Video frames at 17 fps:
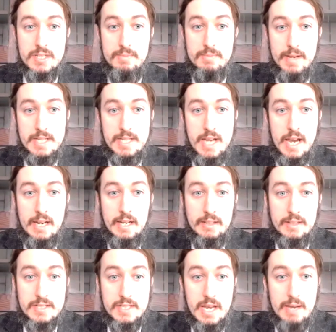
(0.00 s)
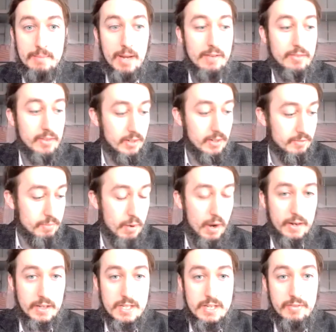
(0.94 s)
to maintaining the same level of
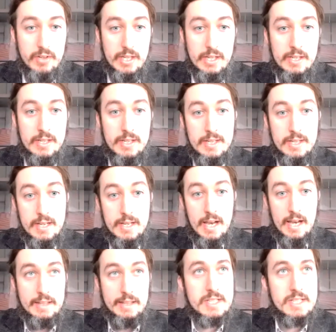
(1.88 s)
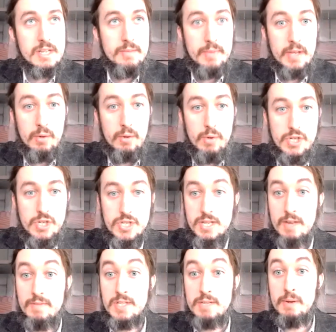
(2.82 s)
productivity. And that's something which has
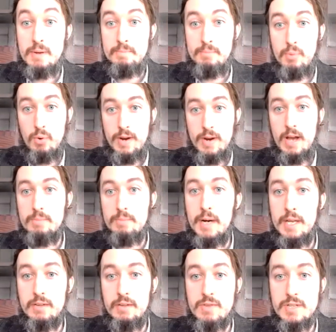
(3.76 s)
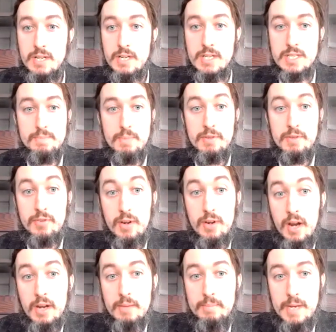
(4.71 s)
obviously been borne out by the results, but for a
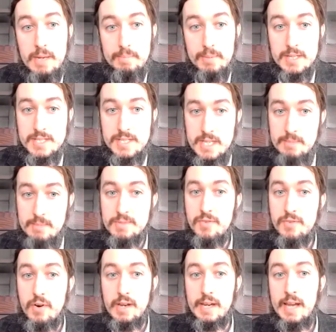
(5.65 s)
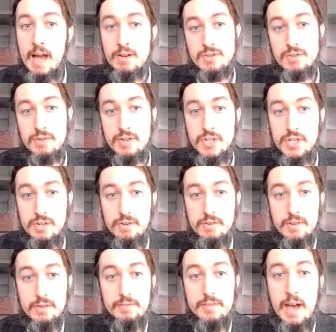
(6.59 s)
lot of people seems very
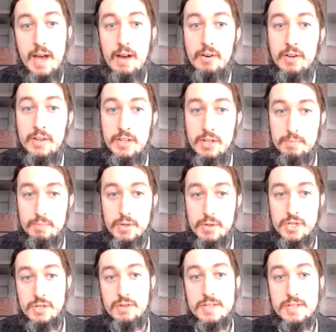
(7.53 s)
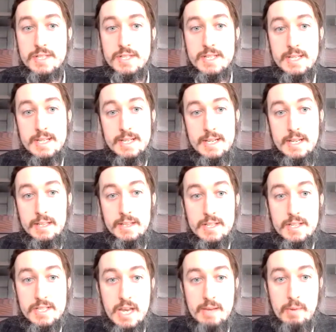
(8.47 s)
counterintuitive. How can you produce the
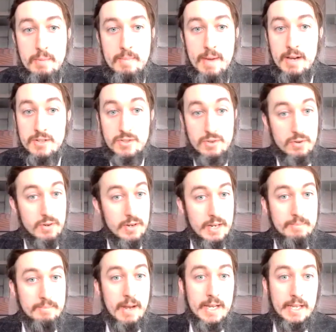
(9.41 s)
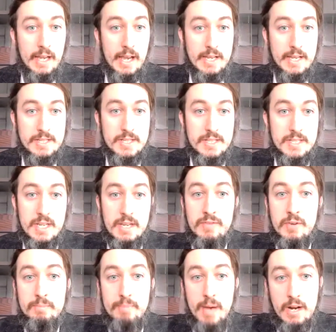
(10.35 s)
same amount, or in many cases,
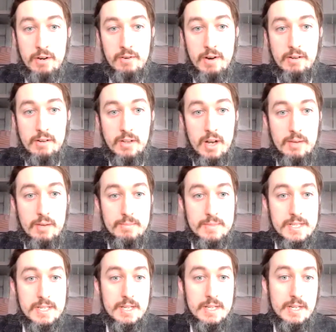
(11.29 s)
even better outcomes